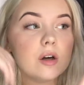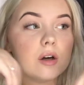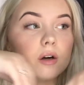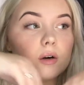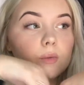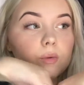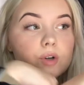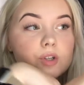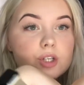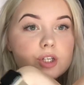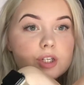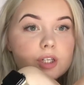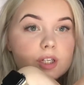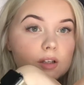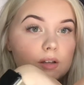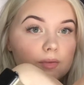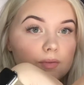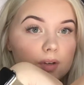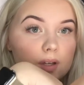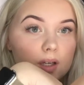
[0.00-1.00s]
watching
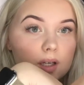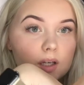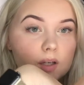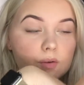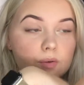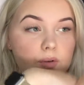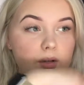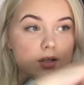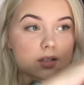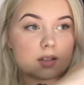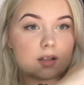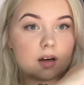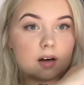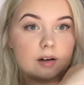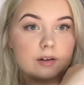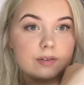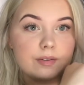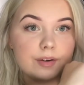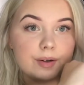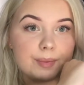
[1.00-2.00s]
TV and all that stuff.
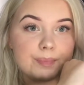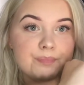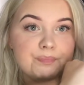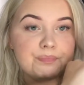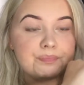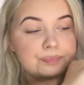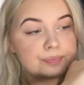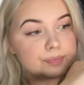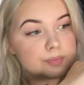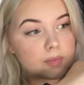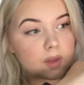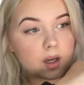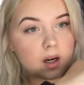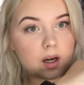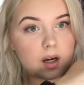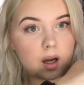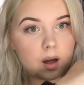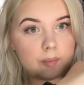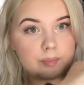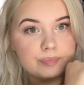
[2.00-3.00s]

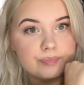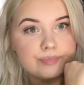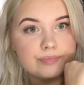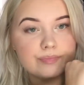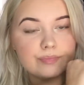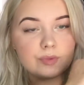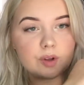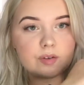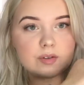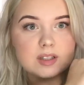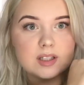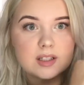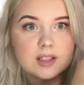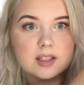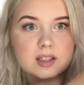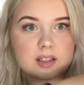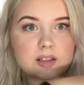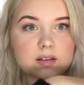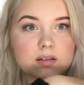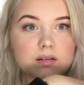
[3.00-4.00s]
Obviously this
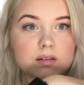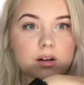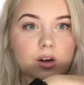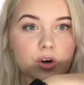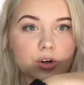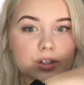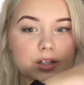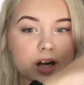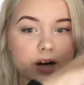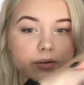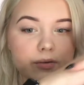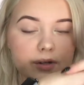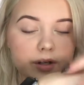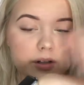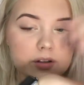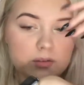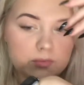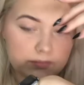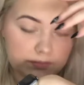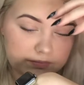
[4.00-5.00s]
is a lockdown kind
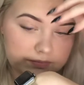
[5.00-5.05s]
of